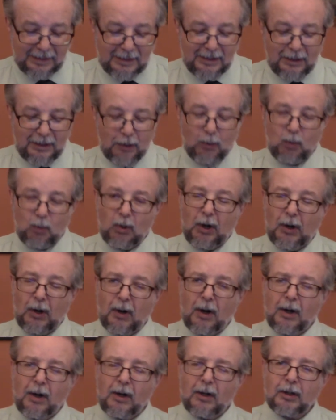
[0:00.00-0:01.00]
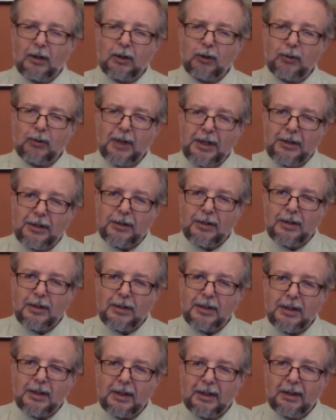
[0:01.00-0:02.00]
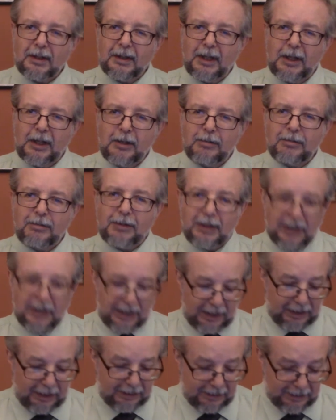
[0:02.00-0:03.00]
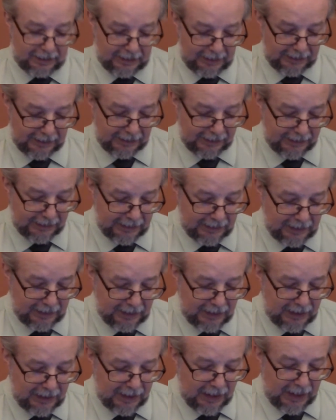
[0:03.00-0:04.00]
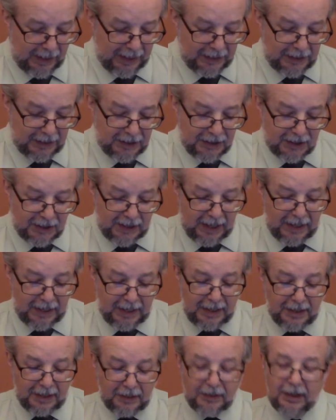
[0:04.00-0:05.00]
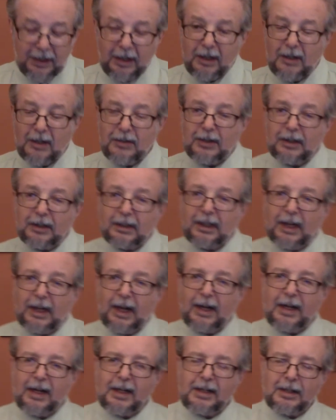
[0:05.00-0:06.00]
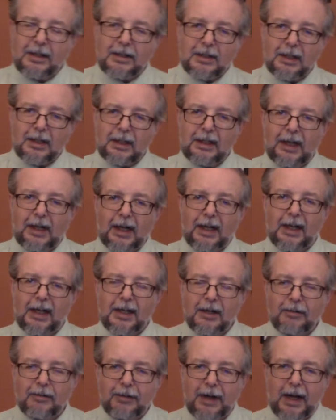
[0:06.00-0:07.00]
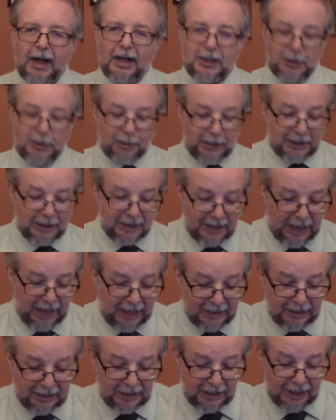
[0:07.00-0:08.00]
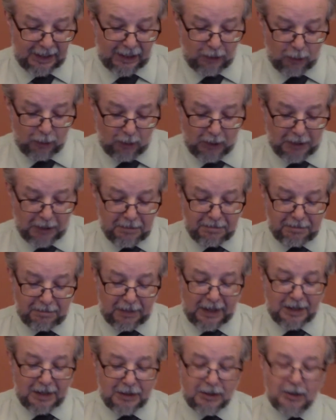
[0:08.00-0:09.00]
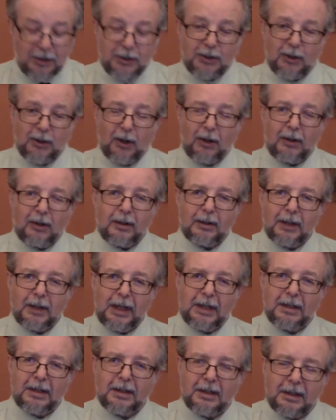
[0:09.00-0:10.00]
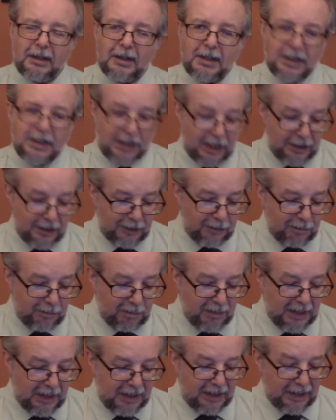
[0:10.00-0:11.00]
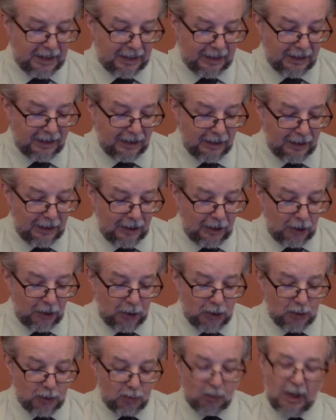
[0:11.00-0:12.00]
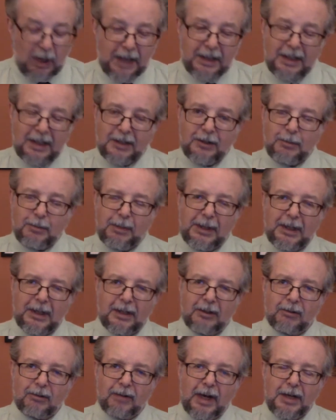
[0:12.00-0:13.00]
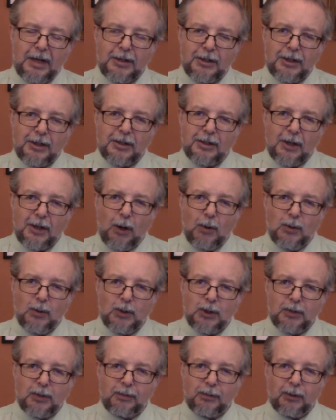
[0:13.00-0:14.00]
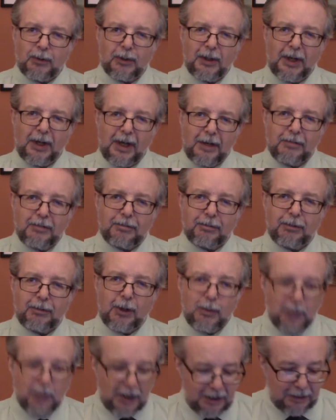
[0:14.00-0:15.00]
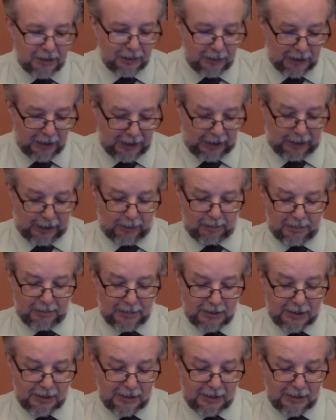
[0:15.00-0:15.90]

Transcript: where all creatures can live together. And he's saying there that God is the God of hospitality, who invites us all into the tent of meeting, who's ready to be a gracious host for everyone who comes.